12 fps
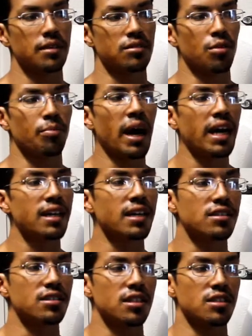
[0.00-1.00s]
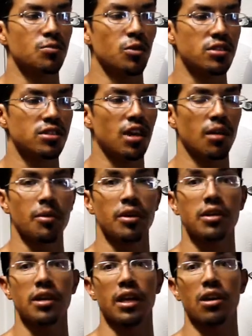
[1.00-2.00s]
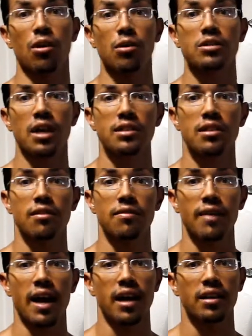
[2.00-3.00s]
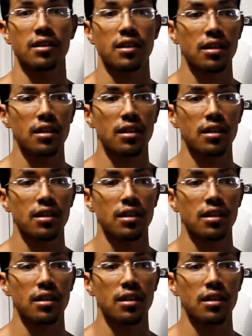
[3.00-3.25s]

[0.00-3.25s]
your body is more stubborn and holds on to the fat